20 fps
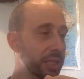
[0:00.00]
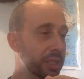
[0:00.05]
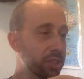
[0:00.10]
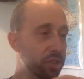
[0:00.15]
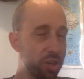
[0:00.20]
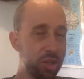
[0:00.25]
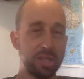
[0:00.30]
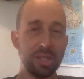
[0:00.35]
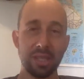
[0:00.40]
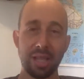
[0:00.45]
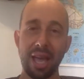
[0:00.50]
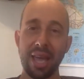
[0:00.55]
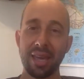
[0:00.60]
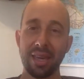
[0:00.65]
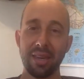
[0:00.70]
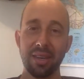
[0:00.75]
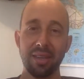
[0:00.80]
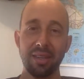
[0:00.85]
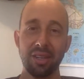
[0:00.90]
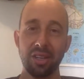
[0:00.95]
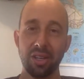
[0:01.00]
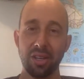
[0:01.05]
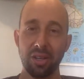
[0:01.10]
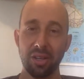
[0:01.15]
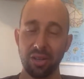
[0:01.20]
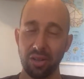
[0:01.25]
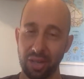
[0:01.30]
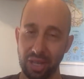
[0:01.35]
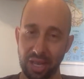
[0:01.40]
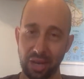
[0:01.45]
just like
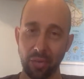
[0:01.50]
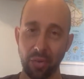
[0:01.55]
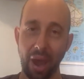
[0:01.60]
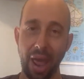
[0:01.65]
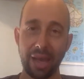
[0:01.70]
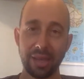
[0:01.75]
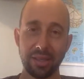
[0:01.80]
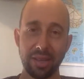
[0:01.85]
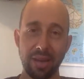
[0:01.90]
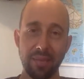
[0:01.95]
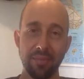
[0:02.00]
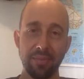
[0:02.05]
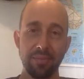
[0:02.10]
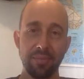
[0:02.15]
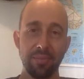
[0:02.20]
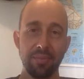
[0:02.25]
in ragtime,